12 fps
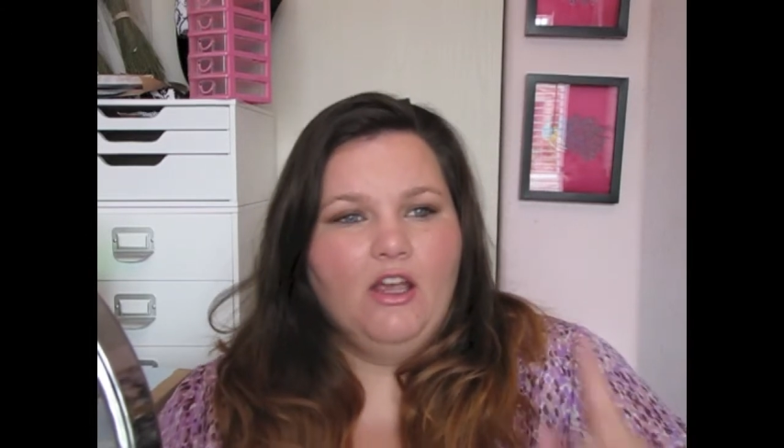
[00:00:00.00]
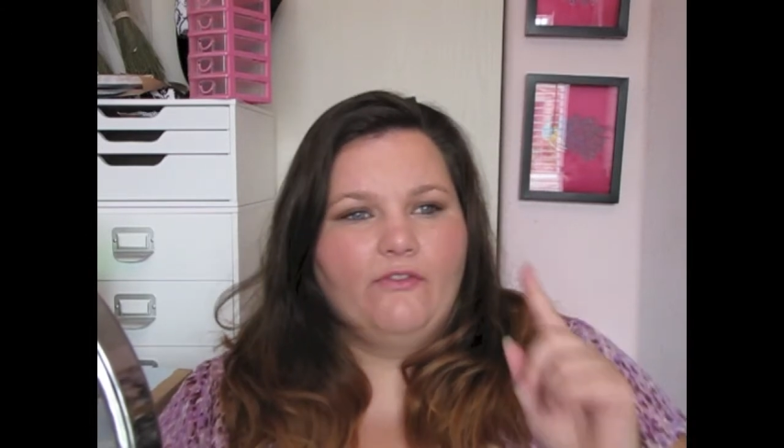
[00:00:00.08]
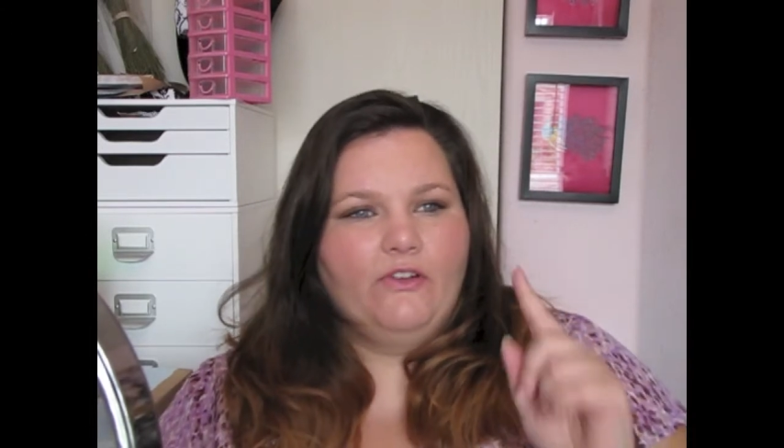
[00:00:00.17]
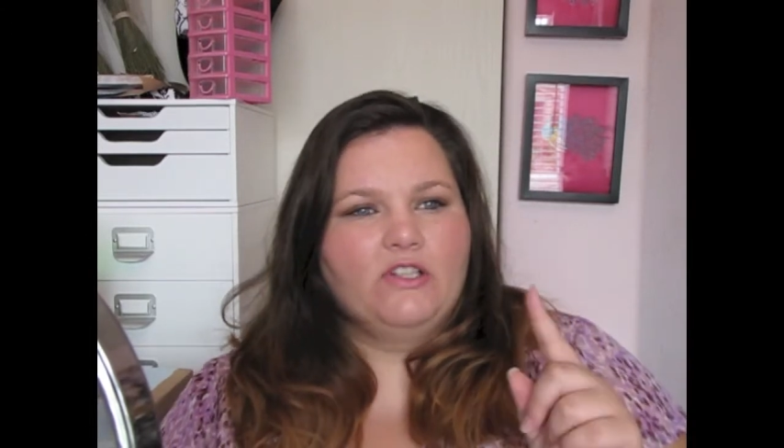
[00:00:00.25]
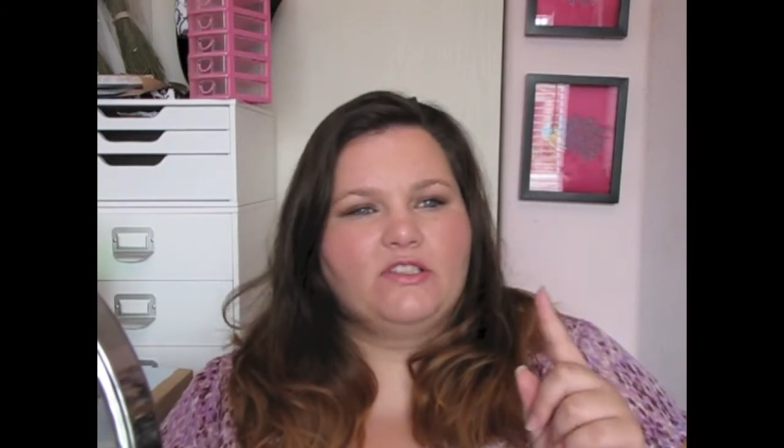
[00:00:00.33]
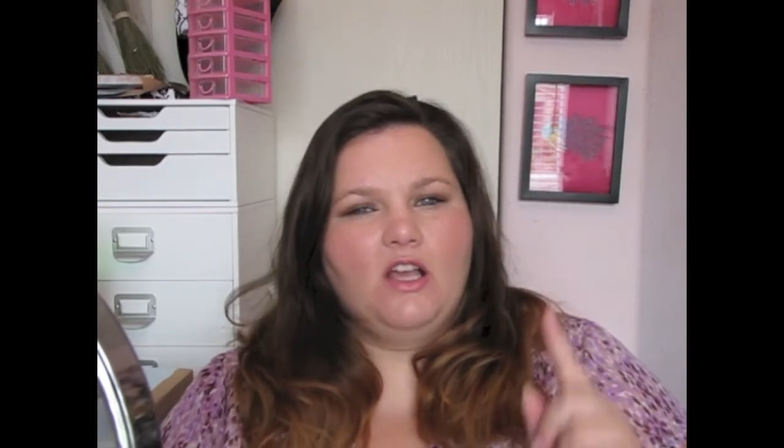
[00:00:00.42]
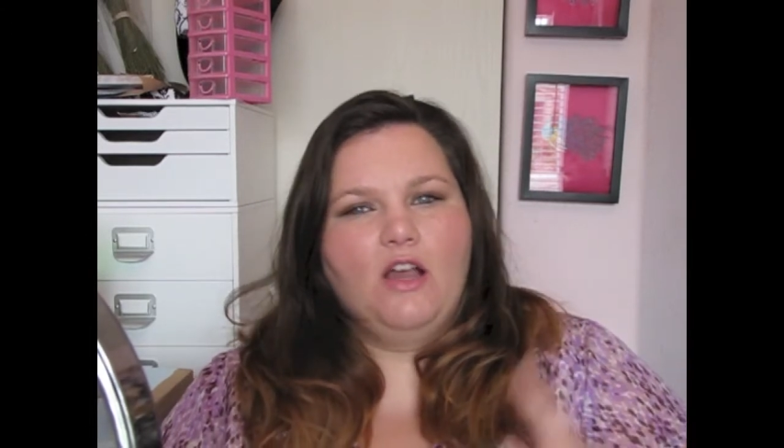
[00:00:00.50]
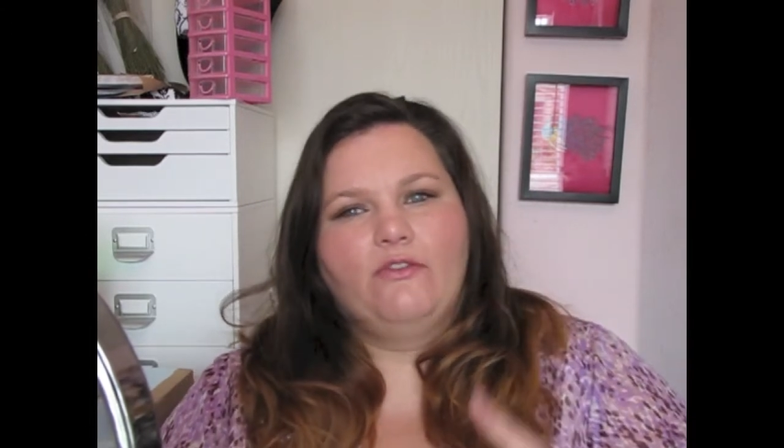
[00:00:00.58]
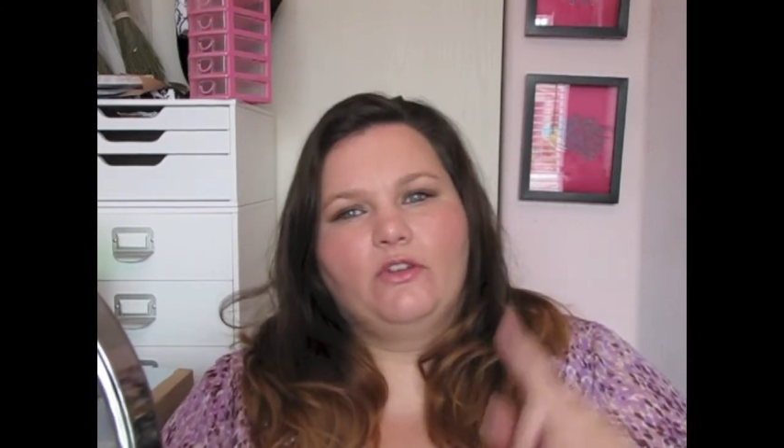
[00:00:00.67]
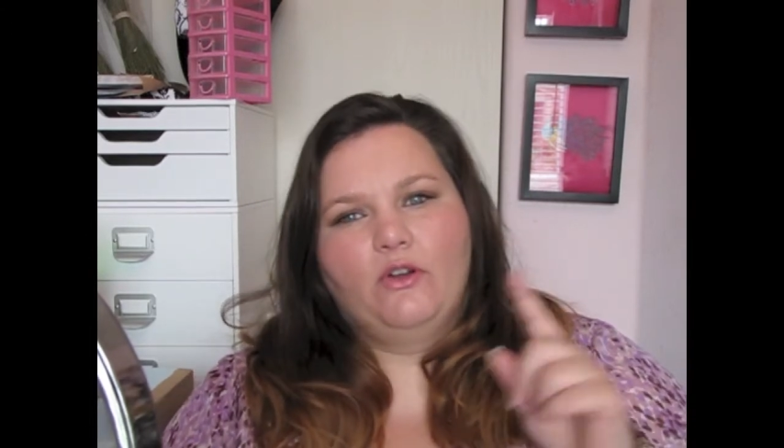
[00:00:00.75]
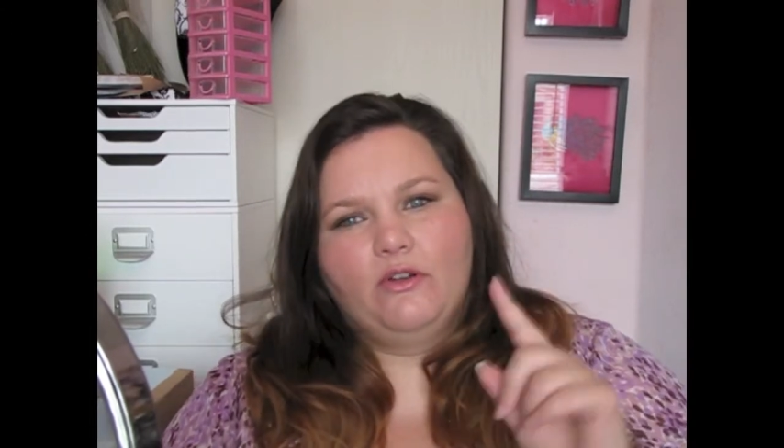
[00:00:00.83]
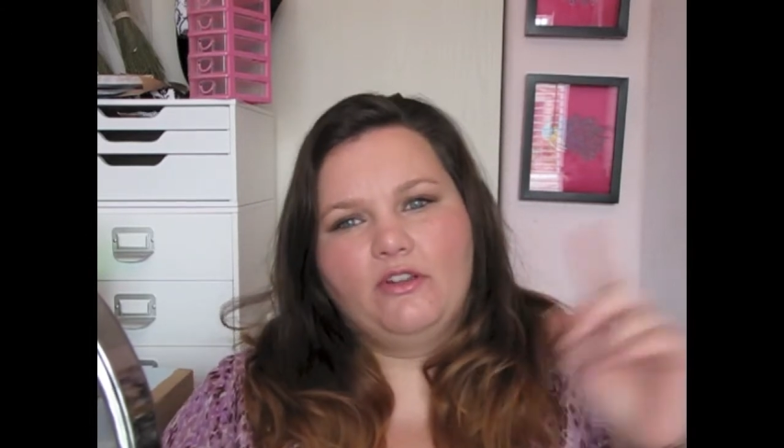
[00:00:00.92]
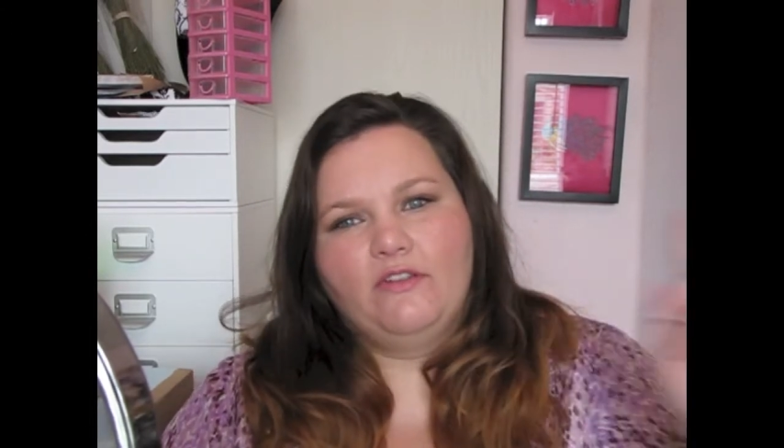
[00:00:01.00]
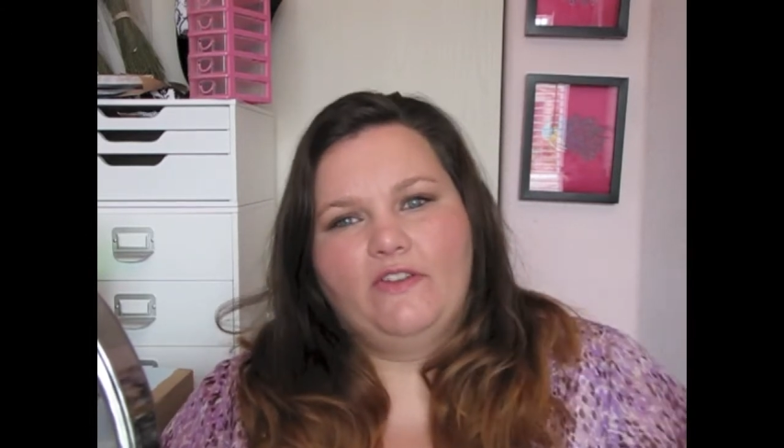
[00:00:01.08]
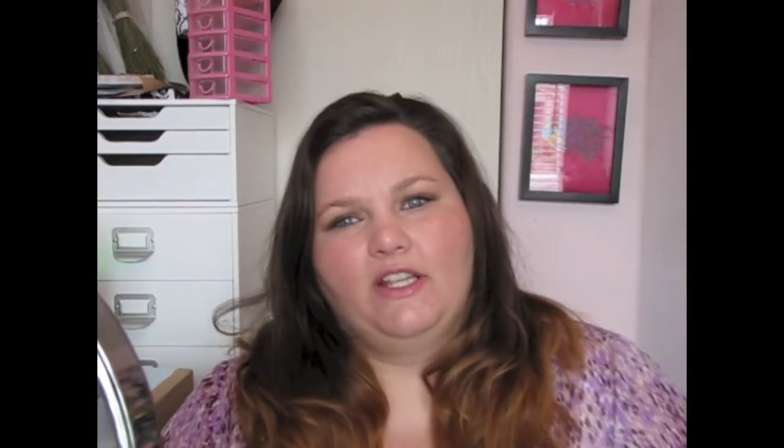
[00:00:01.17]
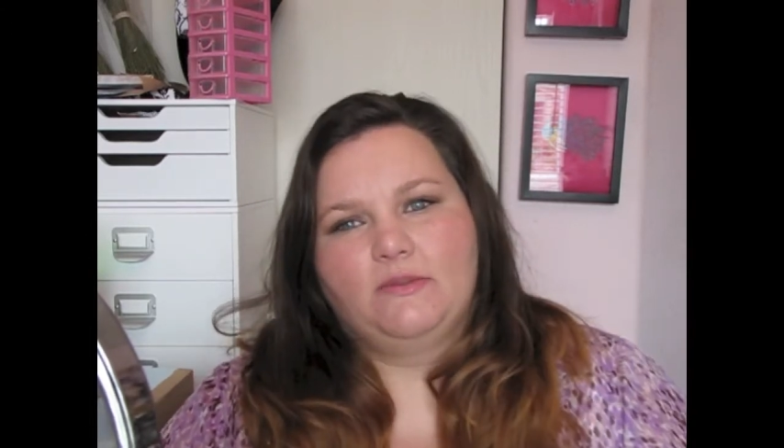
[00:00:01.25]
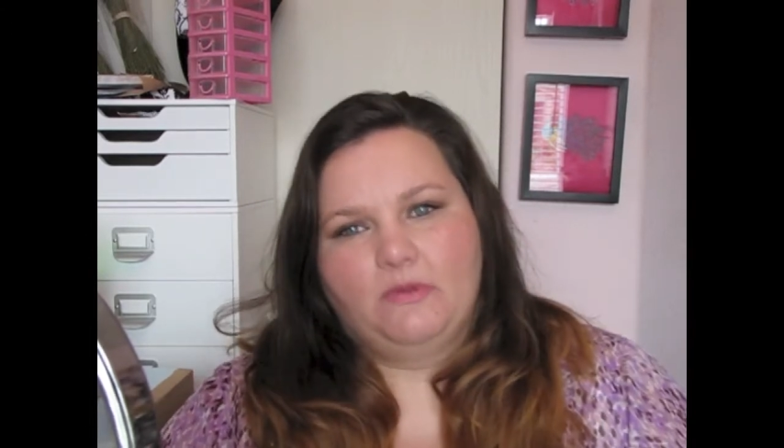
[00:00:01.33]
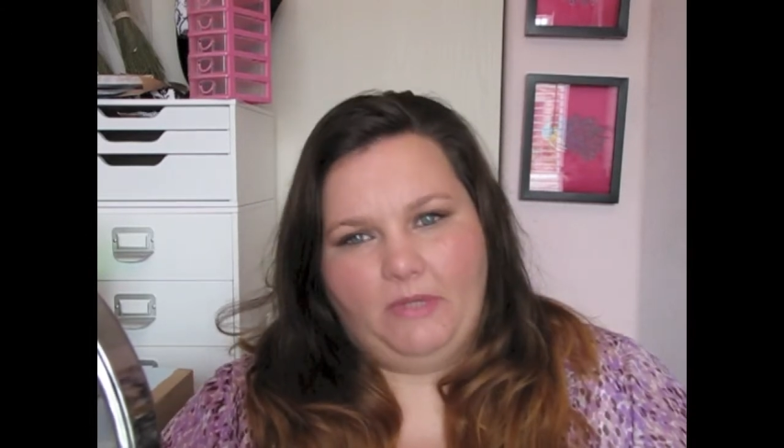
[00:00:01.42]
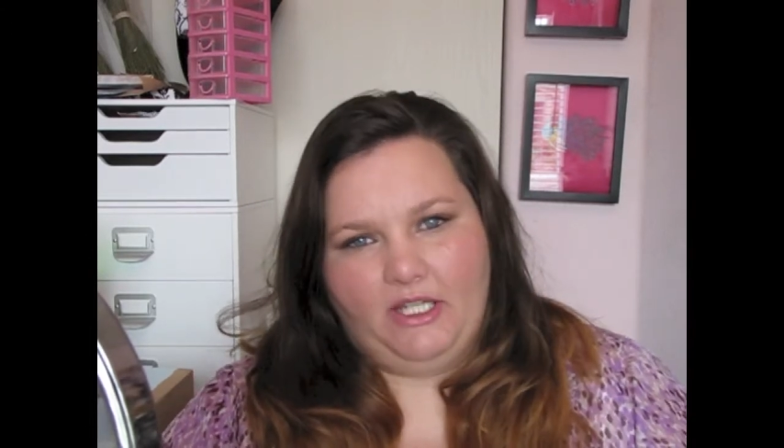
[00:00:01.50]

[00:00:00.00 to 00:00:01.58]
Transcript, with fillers: first off, go to their Facebook